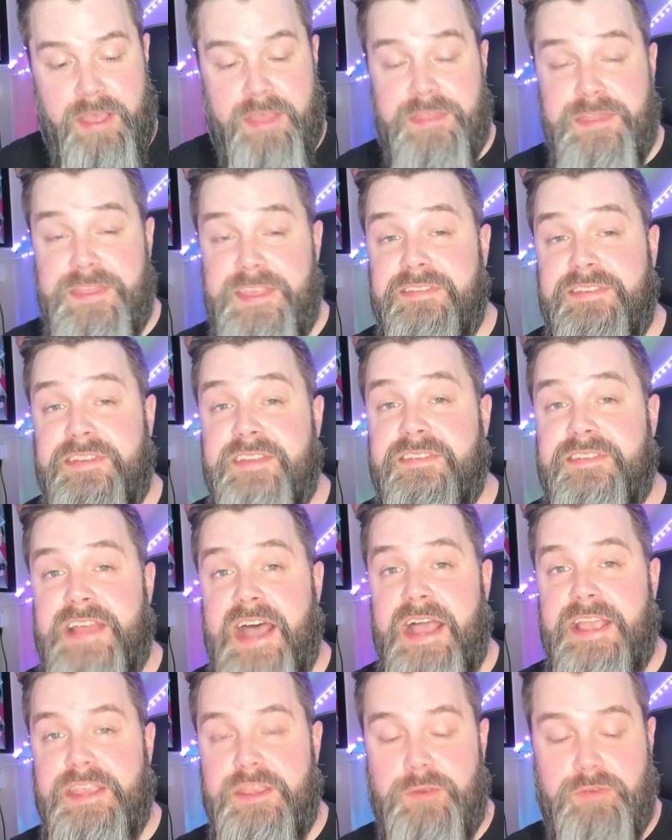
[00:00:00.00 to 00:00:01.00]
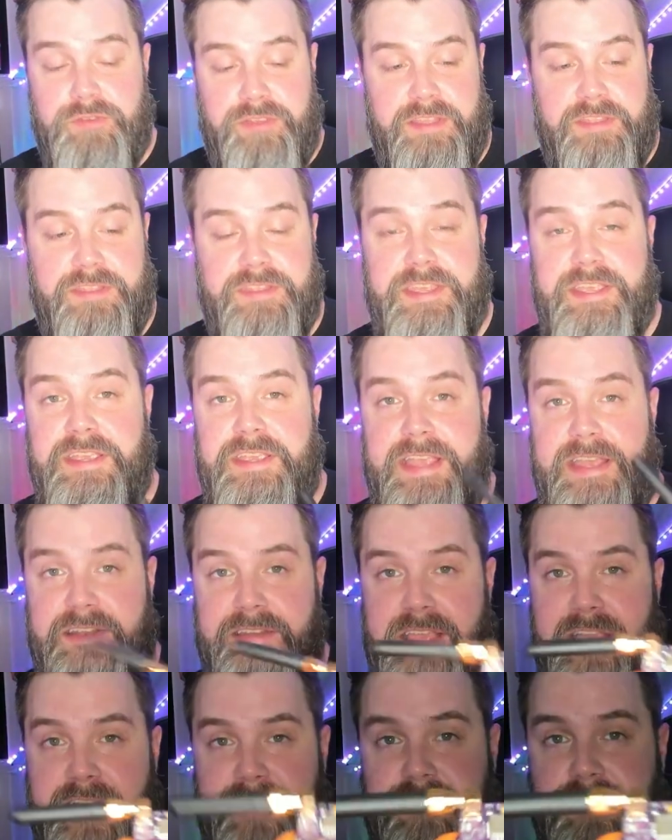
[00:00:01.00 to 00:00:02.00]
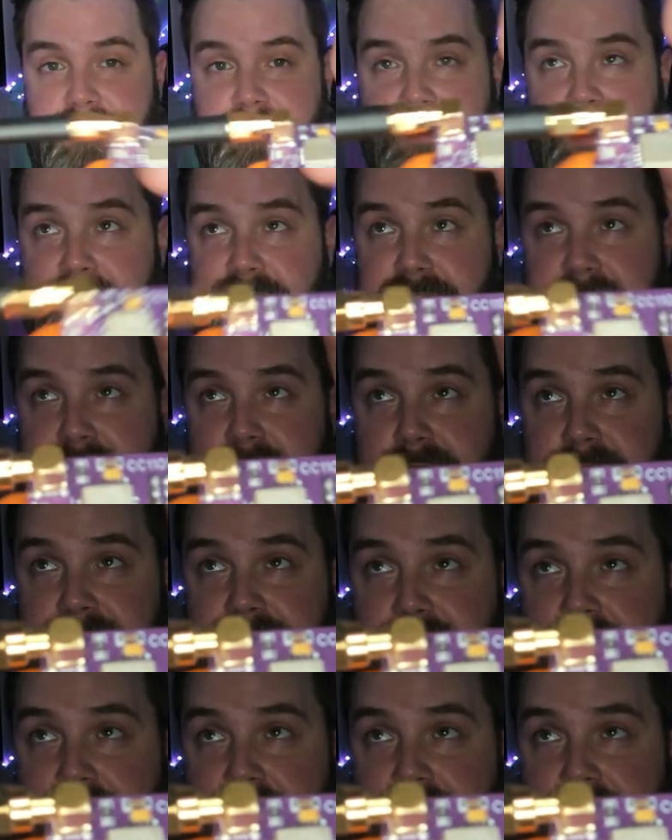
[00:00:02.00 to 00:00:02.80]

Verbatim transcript: this is not using the external antenna. You can see the